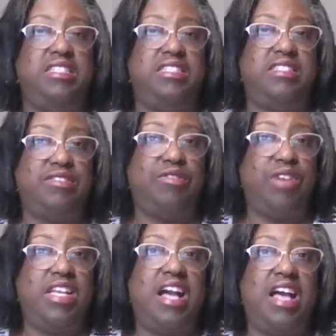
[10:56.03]
this is
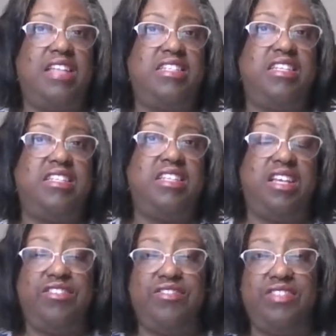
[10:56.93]
great content that
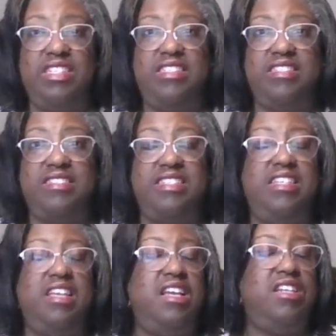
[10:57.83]
others need to
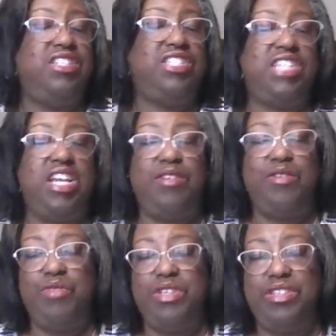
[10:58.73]
see.
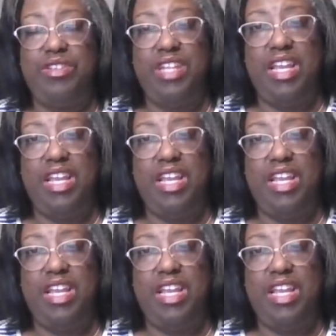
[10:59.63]
Share it with